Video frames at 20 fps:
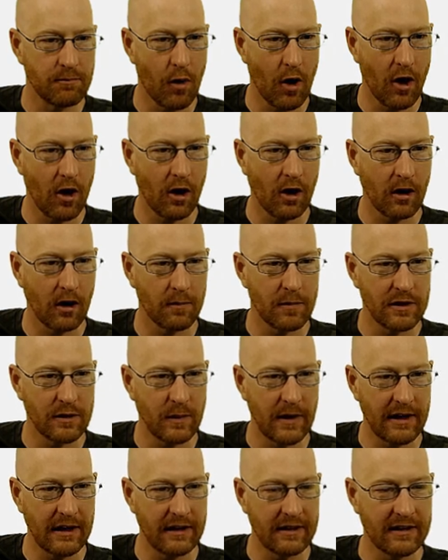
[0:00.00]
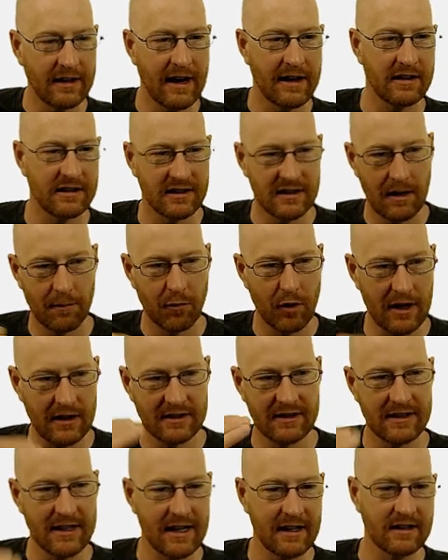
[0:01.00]
bar between it. it kind of
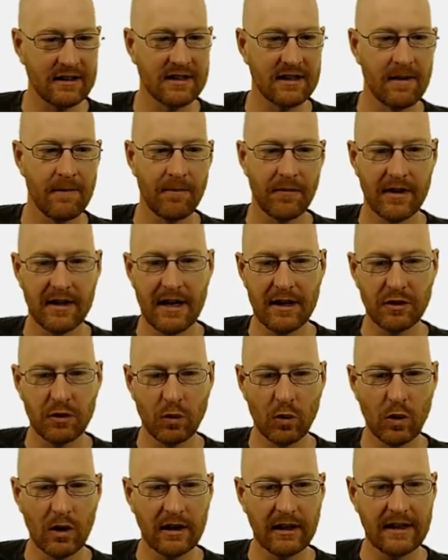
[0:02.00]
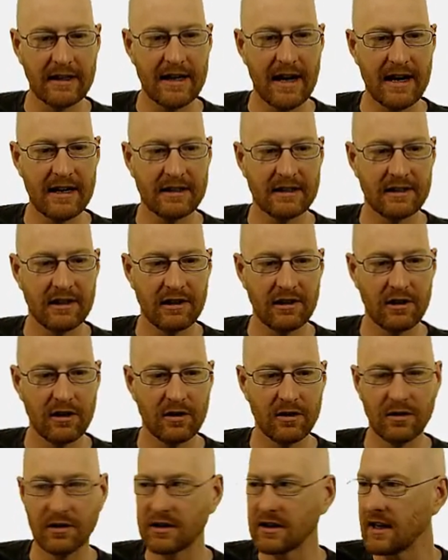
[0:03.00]
separates things. That's really nice to
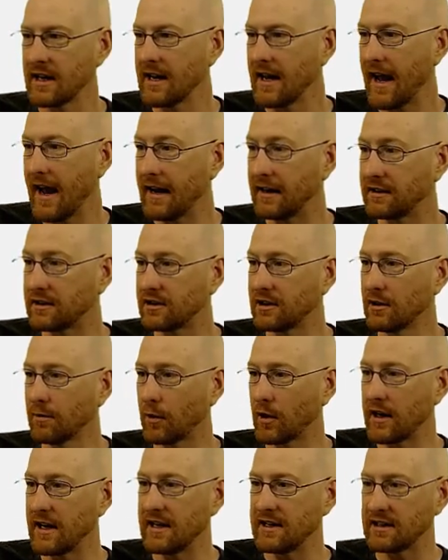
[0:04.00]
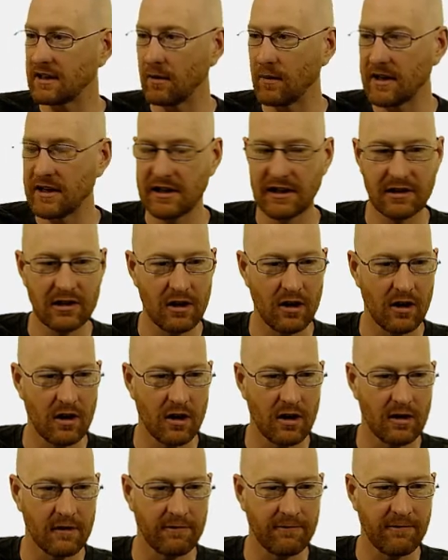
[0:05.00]
use. And it's super easy. We just
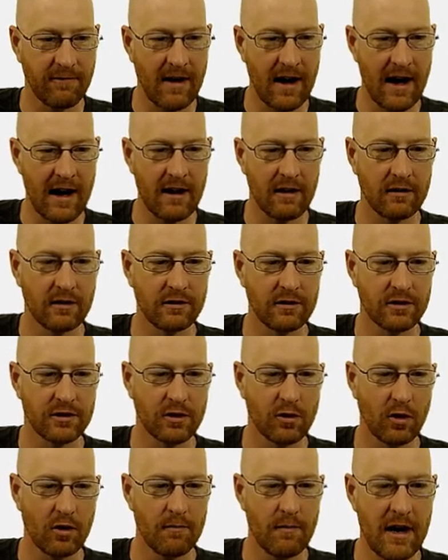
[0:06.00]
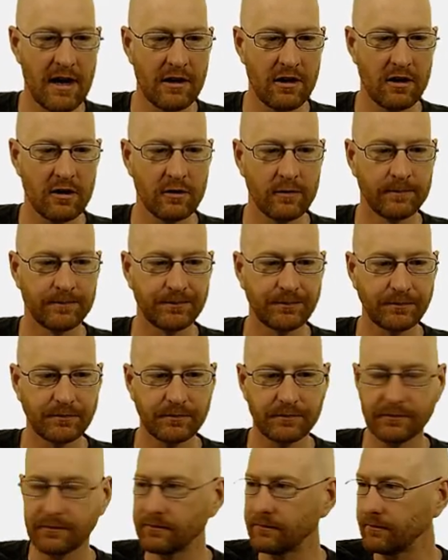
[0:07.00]
call file underscore menu
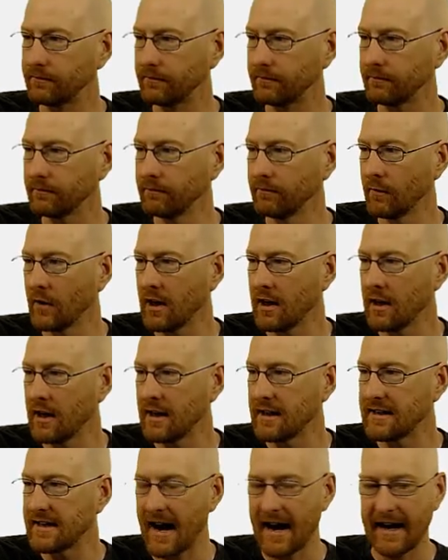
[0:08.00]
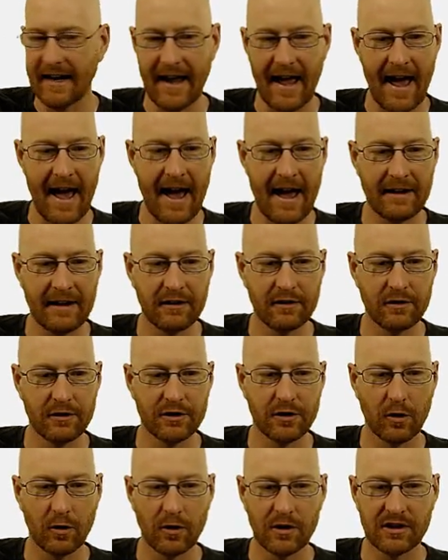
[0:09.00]
dot add
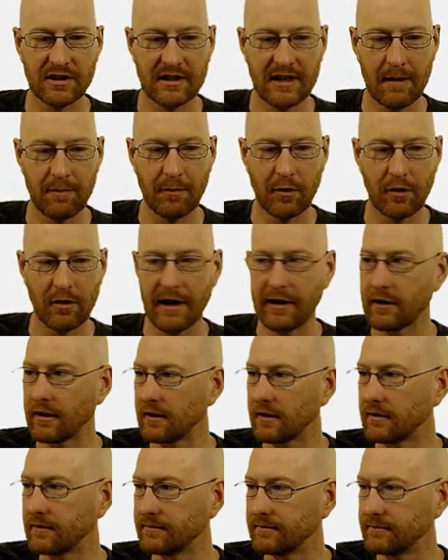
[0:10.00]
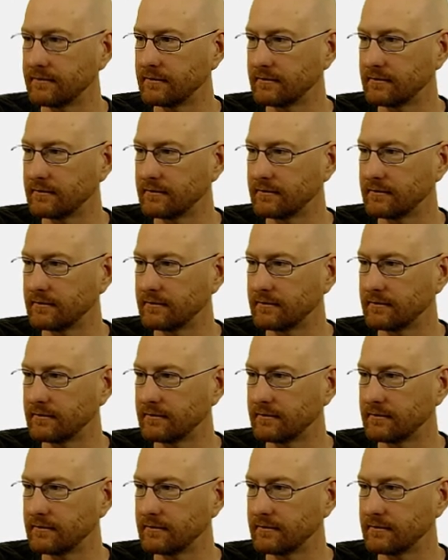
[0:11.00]
underscore separator